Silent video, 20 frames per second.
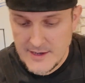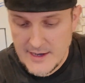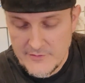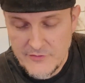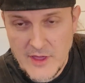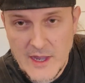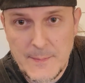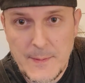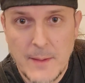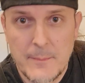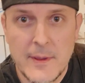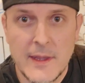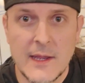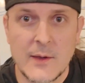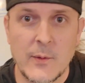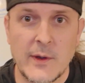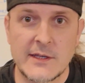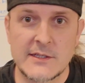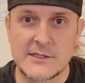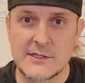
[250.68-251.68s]
I thought about
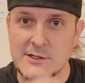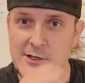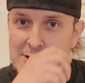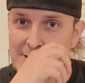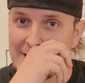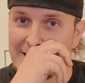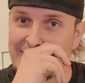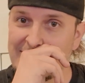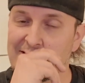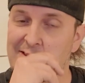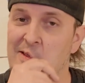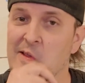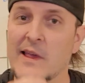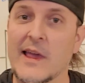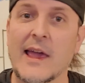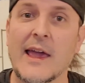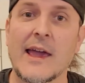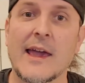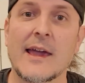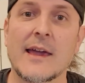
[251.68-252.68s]
many ways to do this,
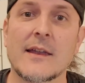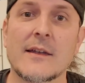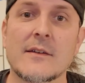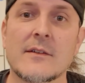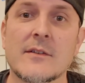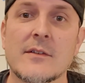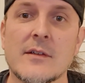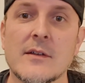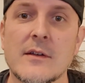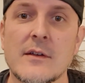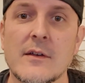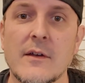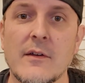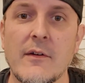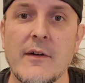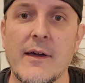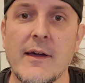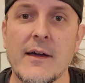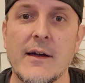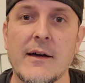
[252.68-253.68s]
and
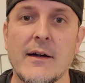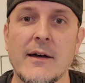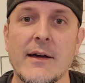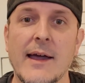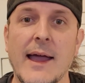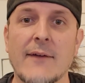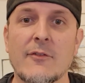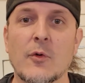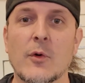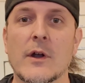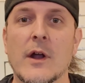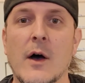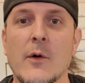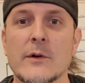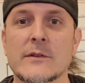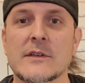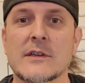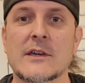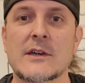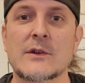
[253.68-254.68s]
everyone
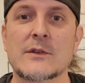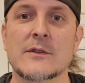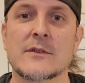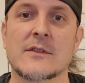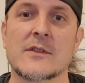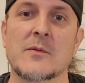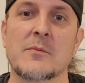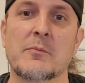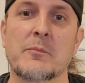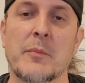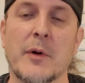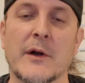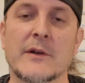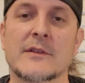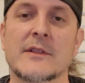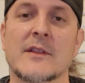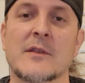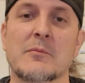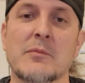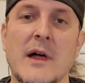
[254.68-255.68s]
always accuses the
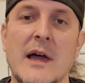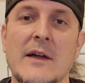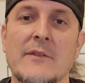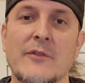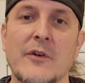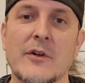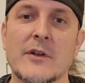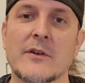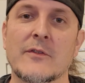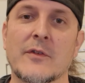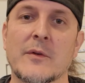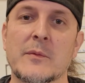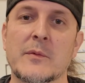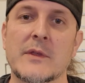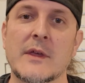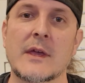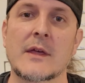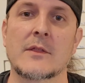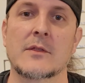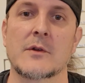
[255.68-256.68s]
person that's blindfolded from
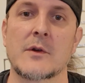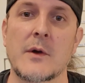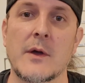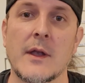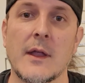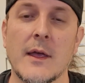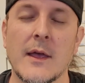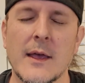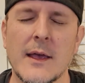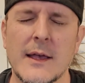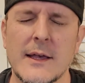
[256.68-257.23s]
seeing through it.